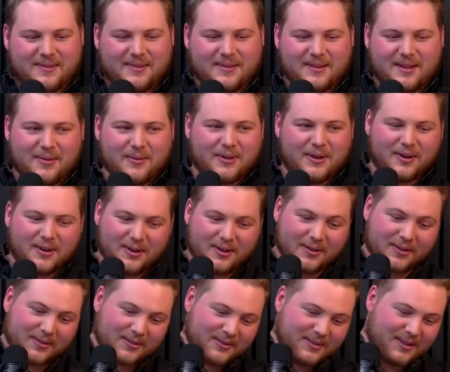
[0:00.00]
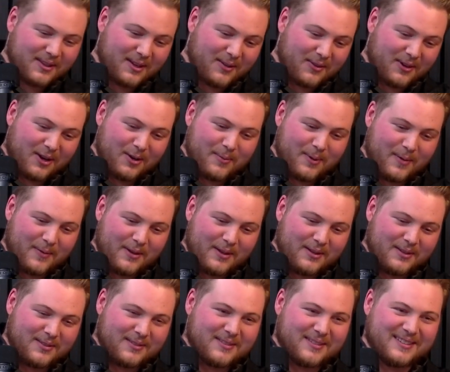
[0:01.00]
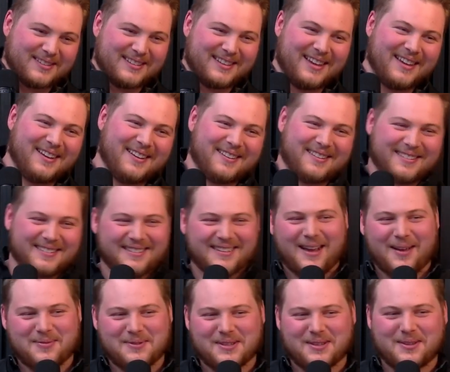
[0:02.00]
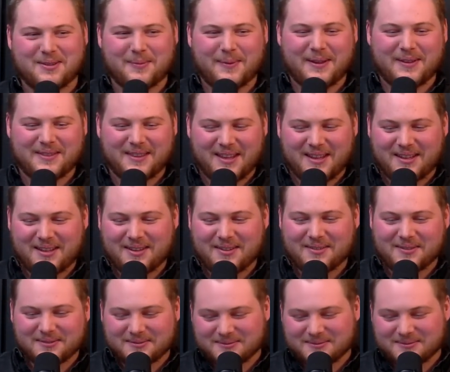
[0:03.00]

is where you want to be. There we are, baby. All right, Mike. Thank you. Absolutely, man. Thank you.